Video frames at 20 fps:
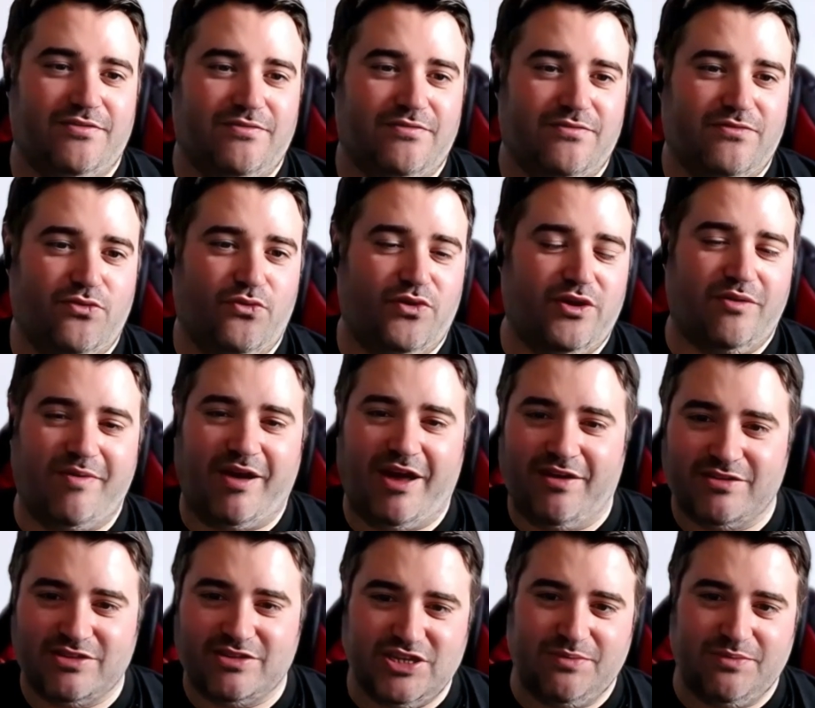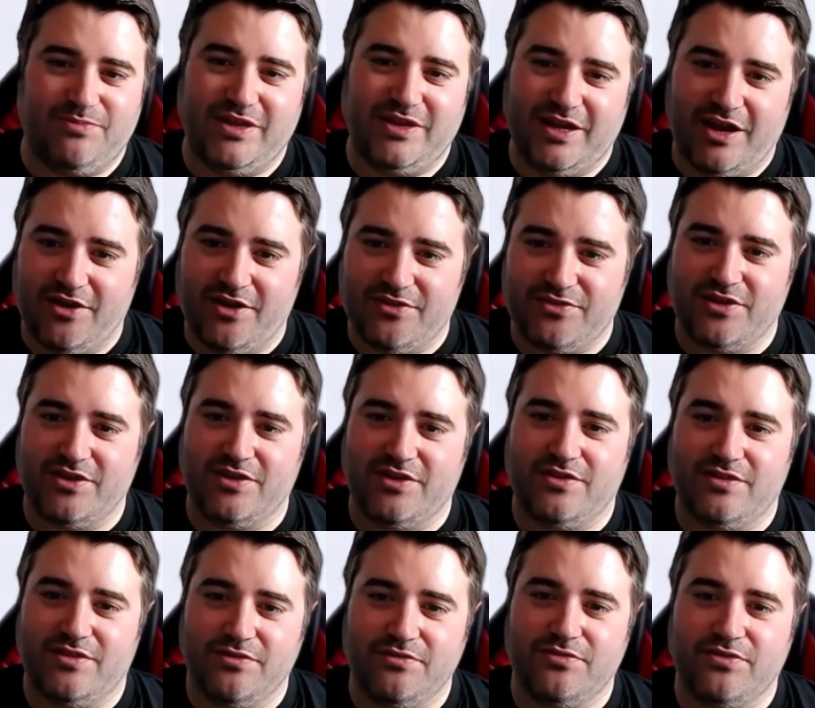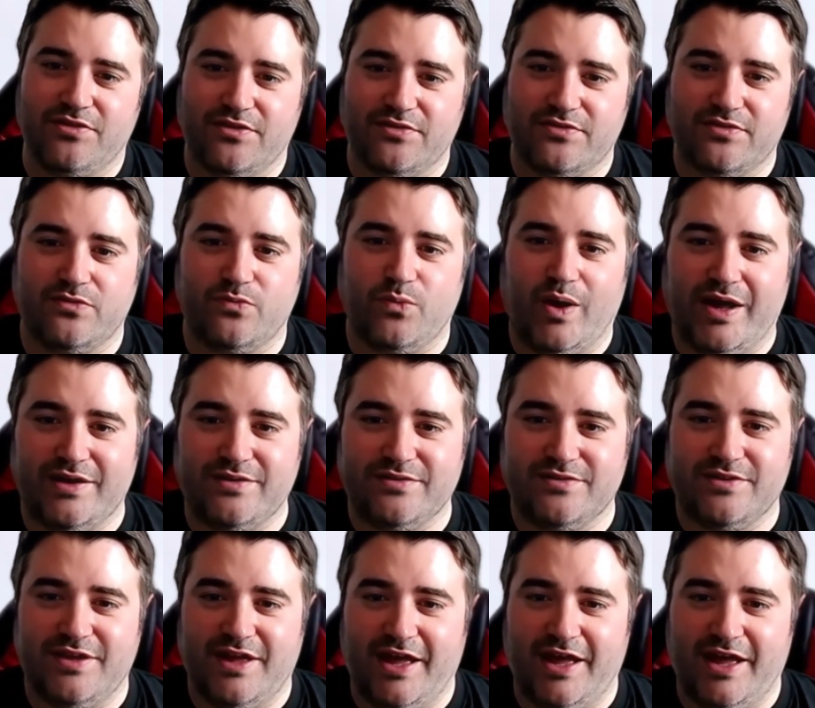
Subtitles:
talking about and championing other luthiers as well.